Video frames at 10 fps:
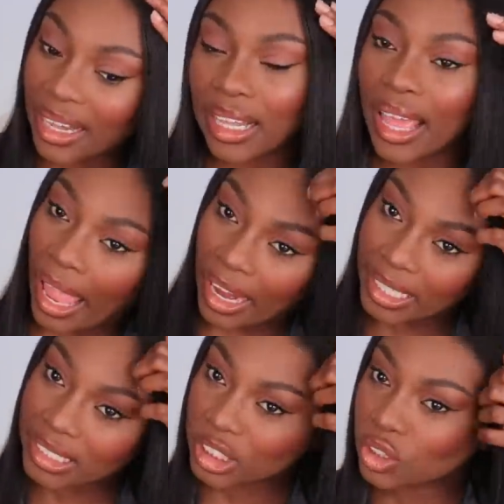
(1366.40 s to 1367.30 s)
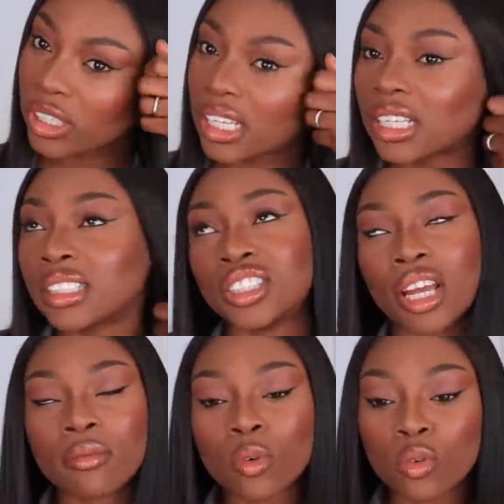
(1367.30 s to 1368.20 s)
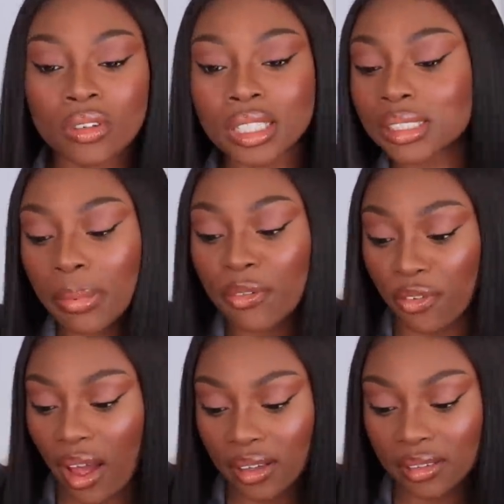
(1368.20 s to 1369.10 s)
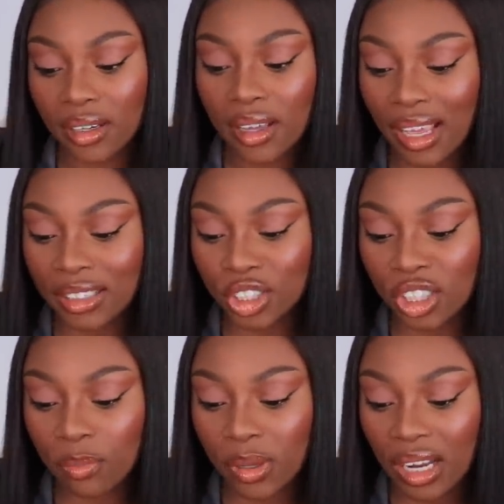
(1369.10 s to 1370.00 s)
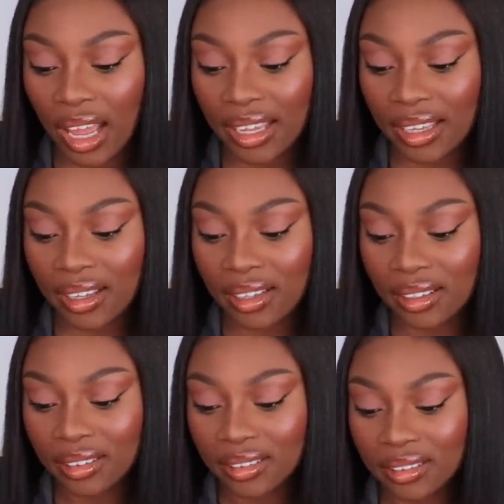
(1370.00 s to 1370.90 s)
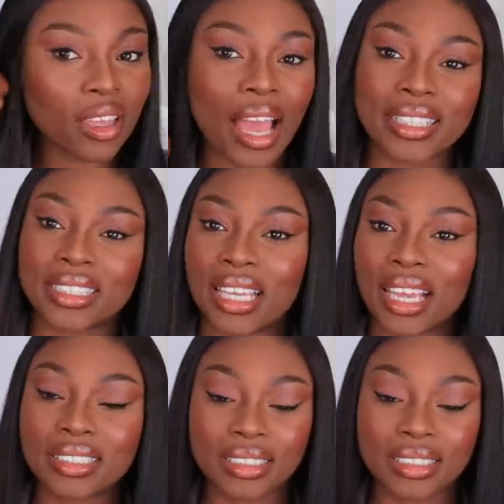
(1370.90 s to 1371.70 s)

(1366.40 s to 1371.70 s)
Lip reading: and the hair industry in general needs to be fun. It shouldn't be like catty and